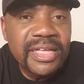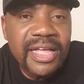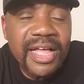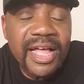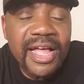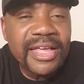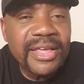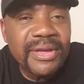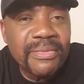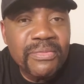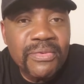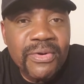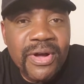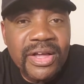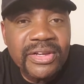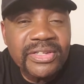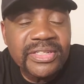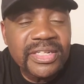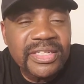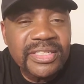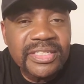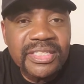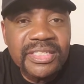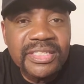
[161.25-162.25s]
I kept
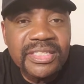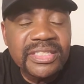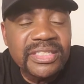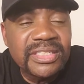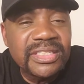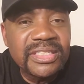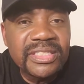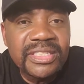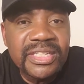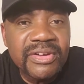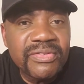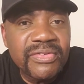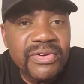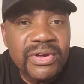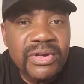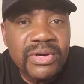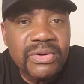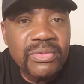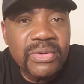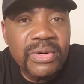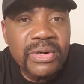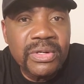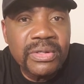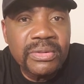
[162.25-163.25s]
watching. I said, this is never going
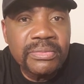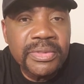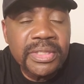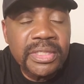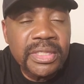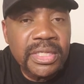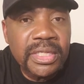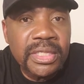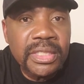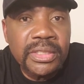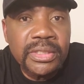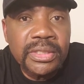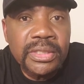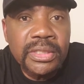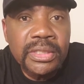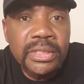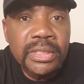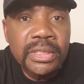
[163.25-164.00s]
to work, because